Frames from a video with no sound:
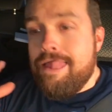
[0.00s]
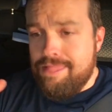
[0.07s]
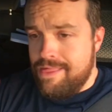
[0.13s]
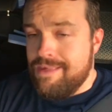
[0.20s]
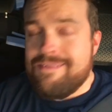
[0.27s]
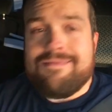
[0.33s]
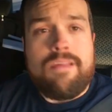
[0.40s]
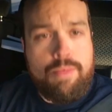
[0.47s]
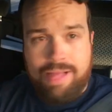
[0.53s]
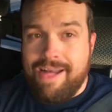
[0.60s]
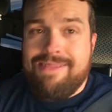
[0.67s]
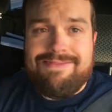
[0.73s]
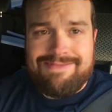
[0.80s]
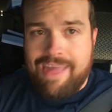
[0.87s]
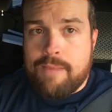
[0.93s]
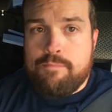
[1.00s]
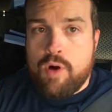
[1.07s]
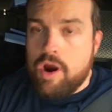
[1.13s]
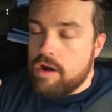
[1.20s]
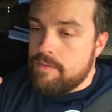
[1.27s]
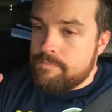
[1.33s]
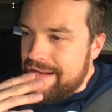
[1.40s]
this is the place, State
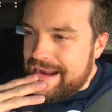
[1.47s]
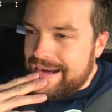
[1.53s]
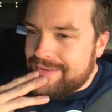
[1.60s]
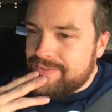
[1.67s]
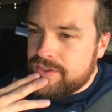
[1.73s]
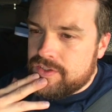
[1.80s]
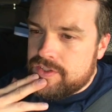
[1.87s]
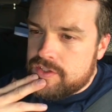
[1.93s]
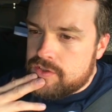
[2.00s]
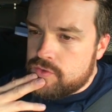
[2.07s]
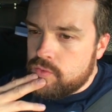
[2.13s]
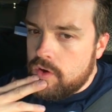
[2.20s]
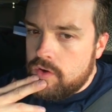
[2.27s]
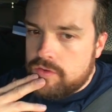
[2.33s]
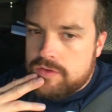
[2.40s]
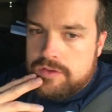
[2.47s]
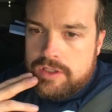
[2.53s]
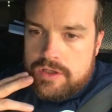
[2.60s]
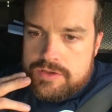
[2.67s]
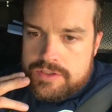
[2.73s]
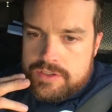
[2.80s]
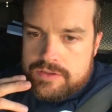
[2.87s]
Park. I've heard there's road
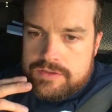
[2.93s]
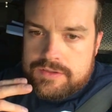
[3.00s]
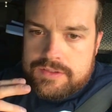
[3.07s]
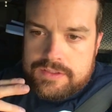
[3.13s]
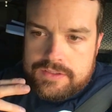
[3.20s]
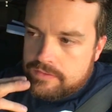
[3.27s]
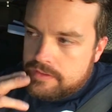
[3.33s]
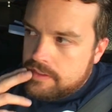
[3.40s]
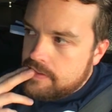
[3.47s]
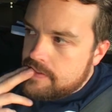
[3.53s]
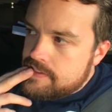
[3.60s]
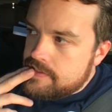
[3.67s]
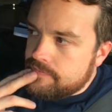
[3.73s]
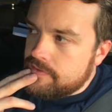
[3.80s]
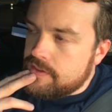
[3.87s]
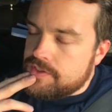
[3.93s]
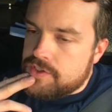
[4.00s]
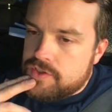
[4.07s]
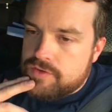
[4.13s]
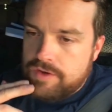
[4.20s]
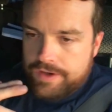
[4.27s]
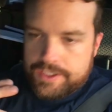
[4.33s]
closures because of
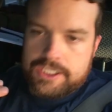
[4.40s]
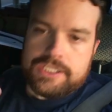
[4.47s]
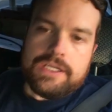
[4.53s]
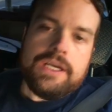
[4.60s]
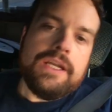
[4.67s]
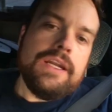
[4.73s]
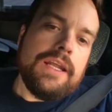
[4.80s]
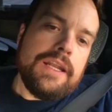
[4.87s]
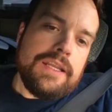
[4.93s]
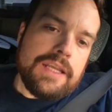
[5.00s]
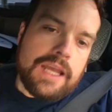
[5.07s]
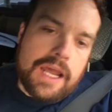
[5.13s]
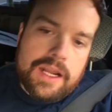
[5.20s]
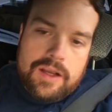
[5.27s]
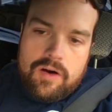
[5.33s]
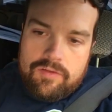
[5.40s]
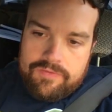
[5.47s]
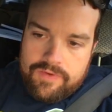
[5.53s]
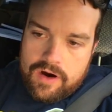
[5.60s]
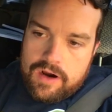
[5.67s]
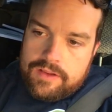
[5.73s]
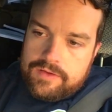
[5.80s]
construction and you got to go
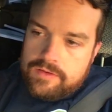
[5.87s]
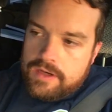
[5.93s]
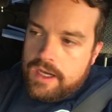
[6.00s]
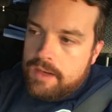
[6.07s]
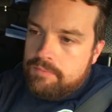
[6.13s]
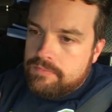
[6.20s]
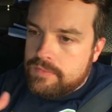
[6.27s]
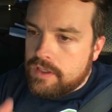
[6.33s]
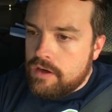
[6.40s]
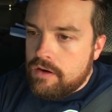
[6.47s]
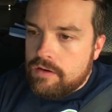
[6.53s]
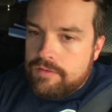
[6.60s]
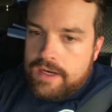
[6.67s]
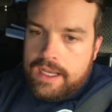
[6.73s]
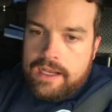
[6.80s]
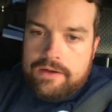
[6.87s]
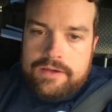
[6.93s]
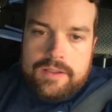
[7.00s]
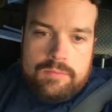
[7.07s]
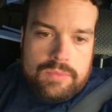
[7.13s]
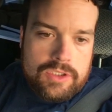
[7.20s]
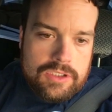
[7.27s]
farther up and go
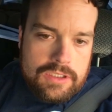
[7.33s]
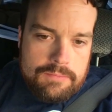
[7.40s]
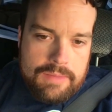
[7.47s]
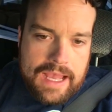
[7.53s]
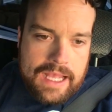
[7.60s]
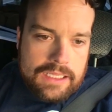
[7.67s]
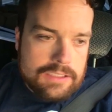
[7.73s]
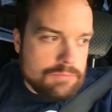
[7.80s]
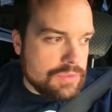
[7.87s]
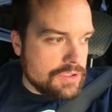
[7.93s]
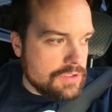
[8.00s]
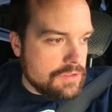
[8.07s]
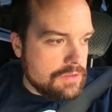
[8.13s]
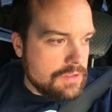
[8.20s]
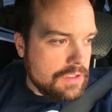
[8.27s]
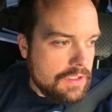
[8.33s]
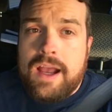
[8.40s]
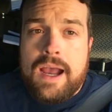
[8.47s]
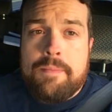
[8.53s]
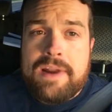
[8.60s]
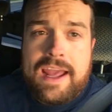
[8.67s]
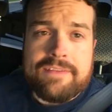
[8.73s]
around and boodle bottle boo.
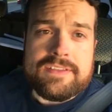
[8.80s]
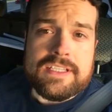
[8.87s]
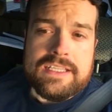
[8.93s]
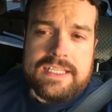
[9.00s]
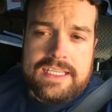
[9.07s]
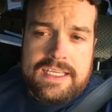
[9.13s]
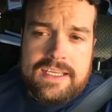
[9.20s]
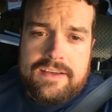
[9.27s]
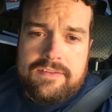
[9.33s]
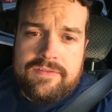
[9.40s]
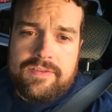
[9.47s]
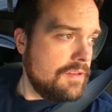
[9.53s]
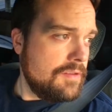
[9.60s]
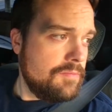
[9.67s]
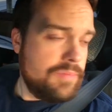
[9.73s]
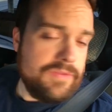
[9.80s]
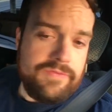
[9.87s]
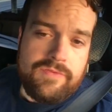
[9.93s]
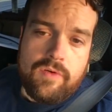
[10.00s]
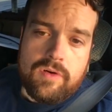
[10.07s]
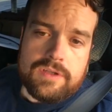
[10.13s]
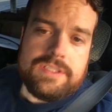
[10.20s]
I'm gonna have to leave
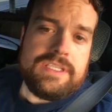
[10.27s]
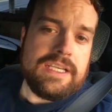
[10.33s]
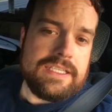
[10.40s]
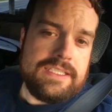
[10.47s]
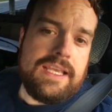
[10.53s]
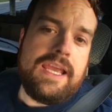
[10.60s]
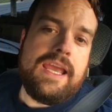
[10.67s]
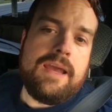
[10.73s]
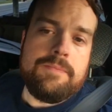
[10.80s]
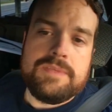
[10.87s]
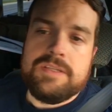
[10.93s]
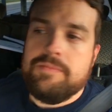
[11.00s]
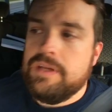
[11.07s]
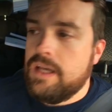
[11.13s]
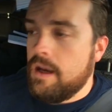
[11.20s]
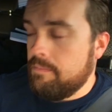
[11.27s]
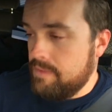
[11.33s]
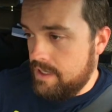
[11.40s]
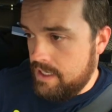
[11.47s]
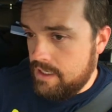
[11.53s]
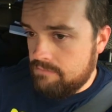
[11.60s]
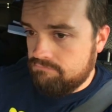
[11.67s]
before 6 a.m. to be up
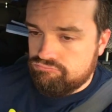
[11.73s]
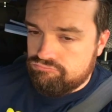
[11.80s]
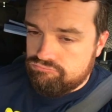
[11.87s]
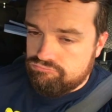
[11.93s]
there.